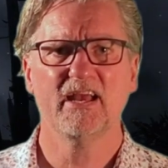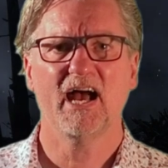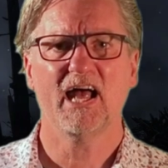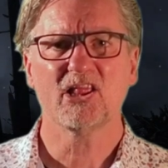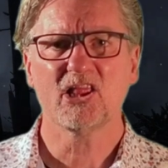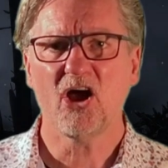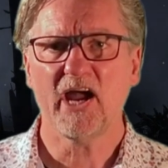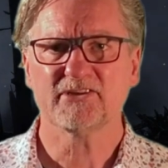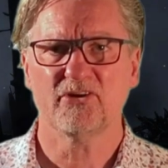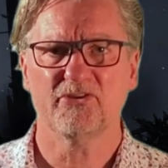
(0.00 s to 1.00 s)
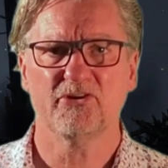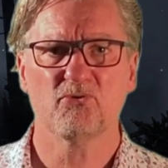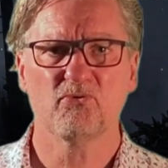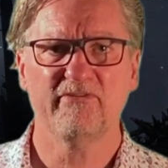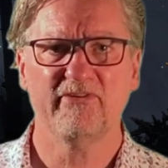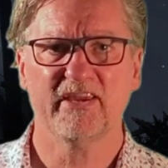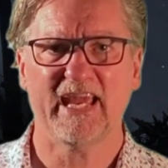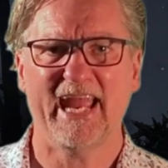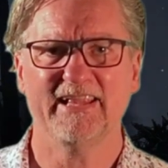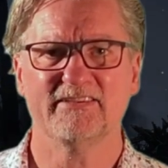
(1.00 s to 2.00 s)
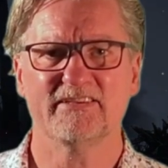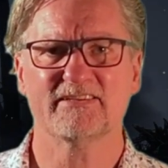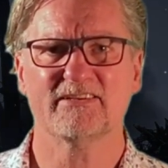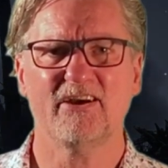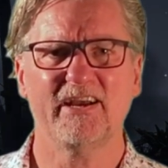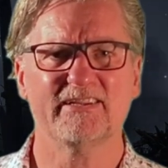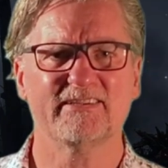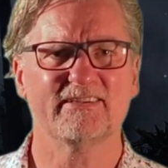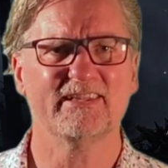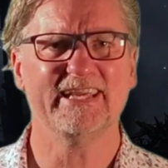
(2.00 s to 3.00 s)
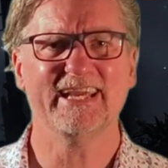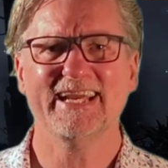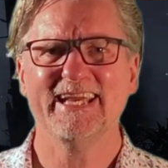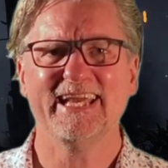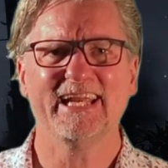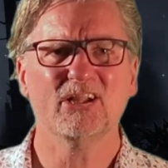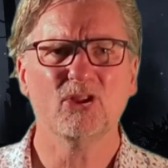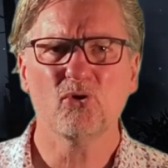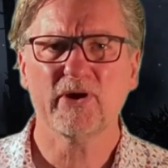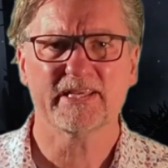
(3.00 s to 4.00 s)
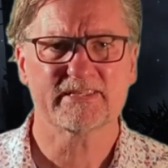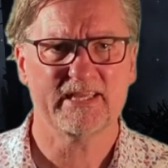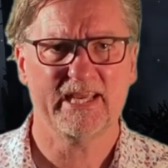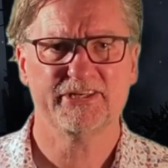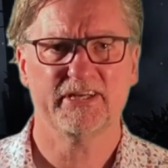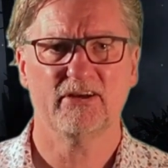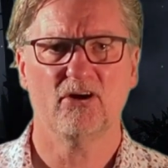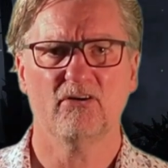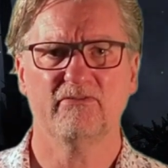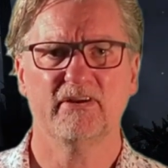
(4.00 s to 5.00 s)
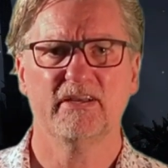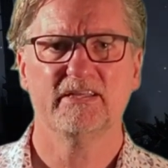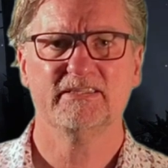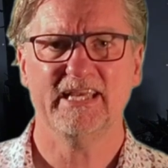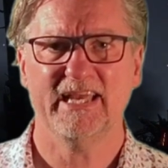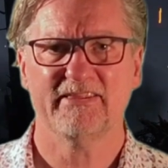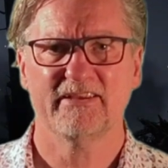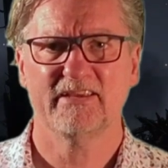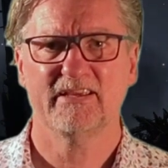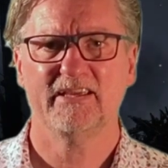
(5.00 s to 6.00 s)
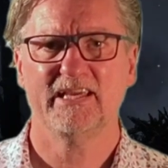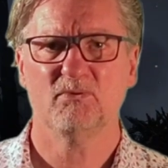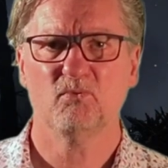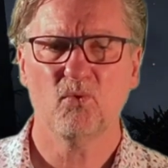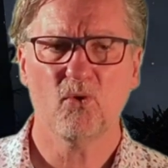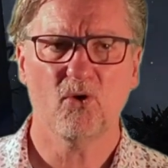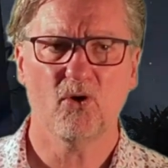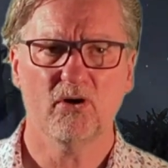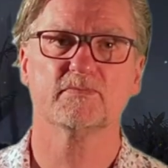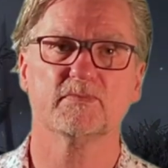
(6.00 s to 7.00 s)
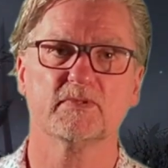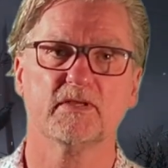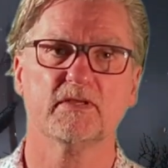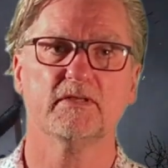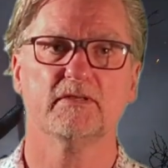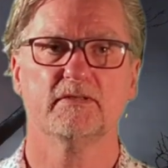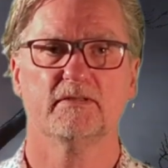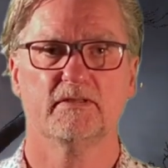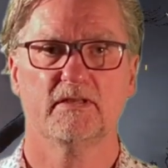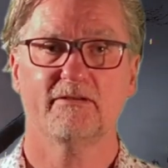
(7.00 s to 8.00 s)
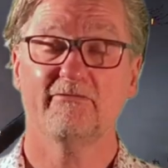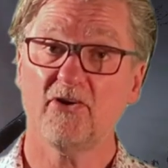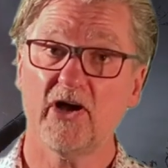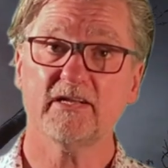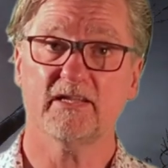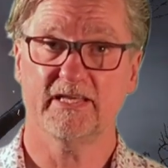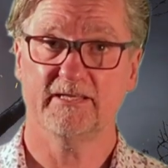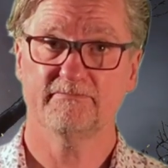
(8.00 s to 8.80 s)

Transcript: a light on the horrific and decidedly inglorious nature of death in war. Finally,